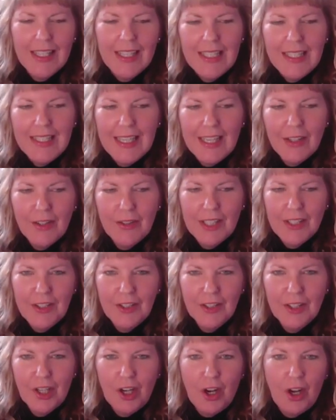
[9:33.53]
now you
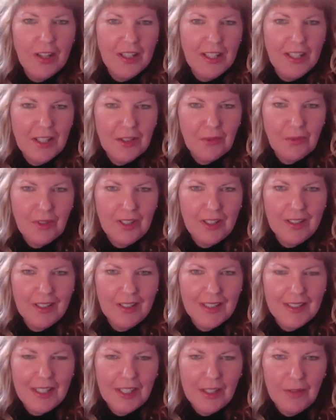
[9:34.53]
said your colleagues were
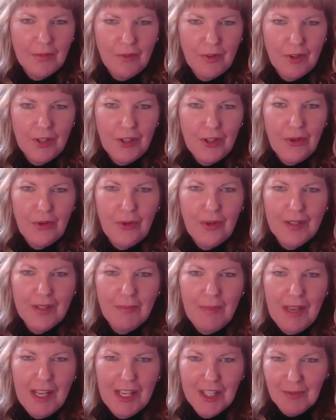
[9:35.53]
excited for you
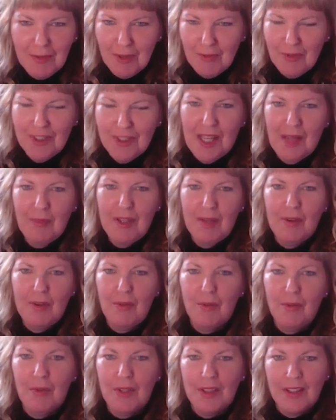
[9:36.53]
and management was happy
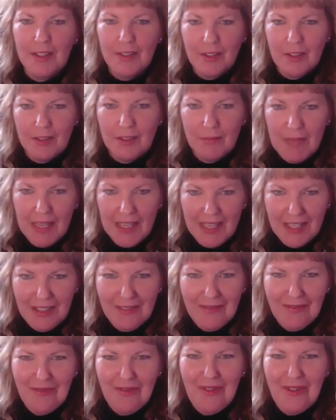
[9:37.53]
about what this could
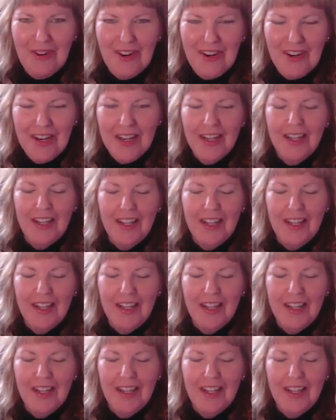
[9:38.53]
mean for